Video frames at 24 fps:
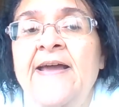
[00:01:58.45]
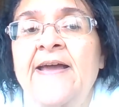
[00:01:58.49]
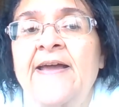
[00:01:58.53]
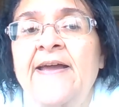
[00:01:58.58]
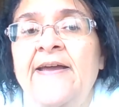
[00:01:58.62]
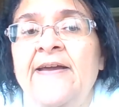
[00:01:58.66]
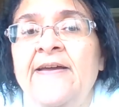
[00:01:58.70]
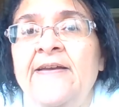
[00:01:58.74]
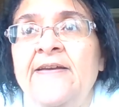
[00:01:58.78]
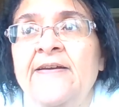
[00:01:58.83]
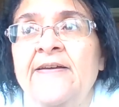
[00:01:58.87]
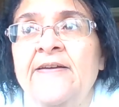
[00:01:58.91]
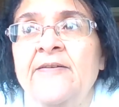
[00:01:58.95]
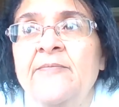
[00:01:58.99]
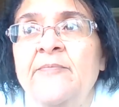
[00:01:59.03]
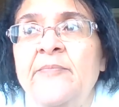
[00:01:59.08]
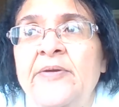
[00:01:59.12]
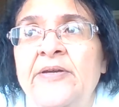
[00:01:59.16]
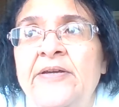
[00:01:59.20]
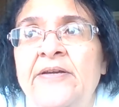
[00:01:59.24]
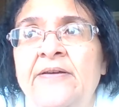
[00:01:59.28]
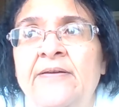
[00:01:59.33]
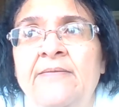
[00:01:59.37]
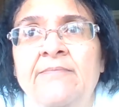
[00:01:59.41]
And it can
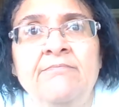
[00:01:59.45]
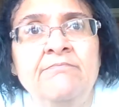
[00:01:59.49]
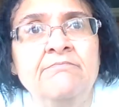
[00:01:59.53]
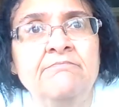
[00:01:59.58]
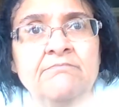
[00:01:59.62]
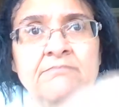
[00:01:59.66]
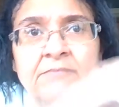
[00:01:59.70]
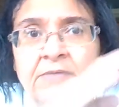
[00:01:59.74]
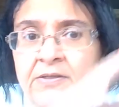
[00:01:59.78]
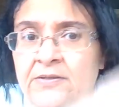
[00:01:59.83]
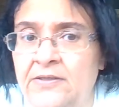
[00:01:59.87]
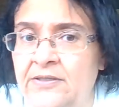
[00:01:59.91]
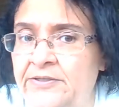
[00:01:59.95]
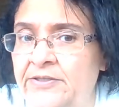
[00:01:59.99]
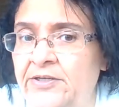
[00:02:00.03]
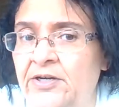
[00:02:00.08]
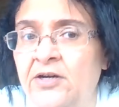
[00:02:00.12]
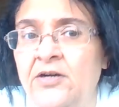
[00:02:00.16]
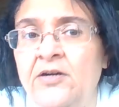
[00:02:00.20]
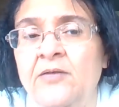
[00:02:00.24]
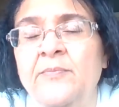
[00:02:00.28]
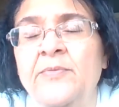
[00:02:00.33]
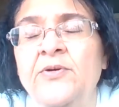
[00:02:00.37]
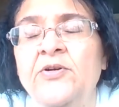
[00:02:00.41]
be a
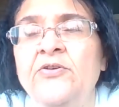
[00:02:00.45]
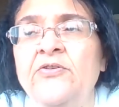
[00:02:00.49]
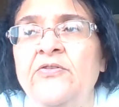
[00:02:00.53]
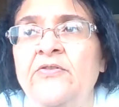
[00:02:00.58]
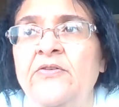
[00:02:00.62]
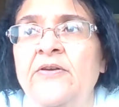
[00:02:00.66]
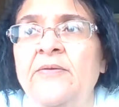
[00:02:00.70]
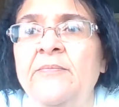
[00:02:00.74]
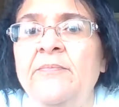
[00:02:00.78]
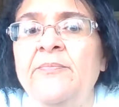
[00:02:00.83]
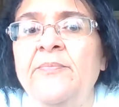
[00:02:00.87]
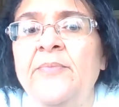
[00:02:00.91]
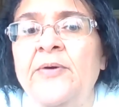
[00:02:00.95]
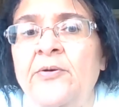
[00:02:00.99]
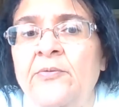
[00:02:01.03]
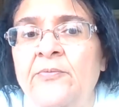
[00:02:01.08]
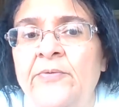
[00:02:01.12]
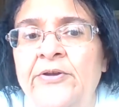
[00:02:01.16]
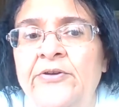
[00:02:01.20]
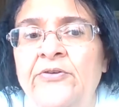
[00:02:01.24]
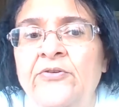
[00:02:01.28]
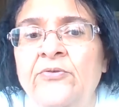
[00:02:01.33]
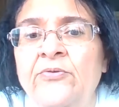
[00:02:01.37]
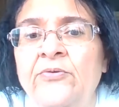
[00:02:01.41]
younger person, but we
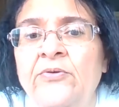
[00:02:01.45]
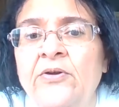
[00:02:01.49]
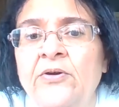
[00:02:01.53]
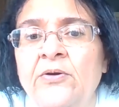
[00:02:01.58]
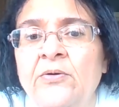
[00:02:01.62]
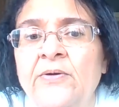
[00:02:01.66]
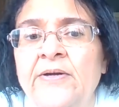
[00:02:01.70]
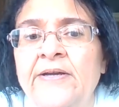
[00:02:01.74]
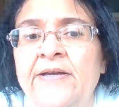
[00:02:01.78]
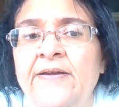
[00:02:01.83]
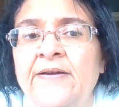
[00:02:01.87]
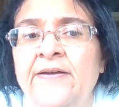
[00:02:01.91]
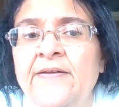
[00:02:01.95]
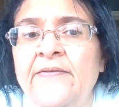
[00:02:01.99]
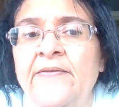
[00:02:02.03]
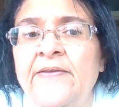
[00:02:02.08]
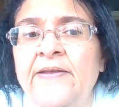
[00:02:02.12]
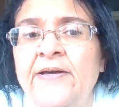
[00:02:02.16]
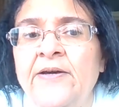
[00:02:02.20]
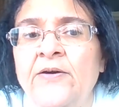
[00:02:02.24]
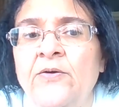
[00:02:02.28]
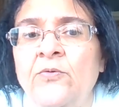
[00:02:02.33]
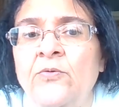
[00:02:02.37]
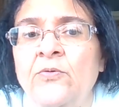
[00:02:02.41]
do know again
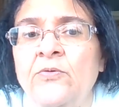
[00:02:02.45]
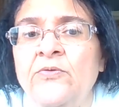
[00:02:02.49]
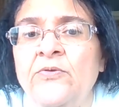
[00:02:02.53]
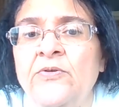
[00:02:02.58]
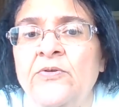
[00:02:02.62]
that older